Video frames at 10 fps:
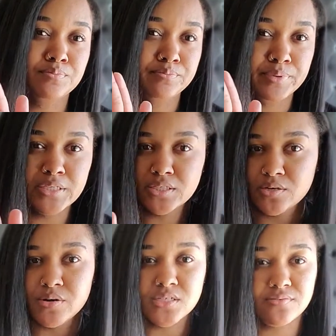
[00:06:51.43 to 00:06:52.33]

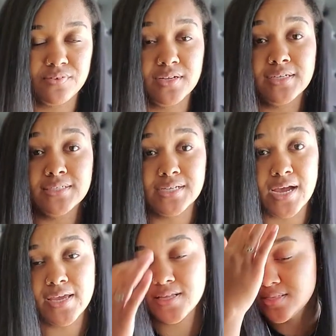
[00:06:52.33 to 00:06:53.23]
PCOS friendly
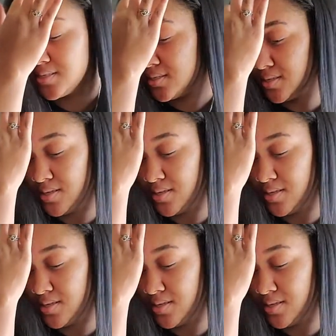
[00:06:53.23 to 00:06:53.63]
diets.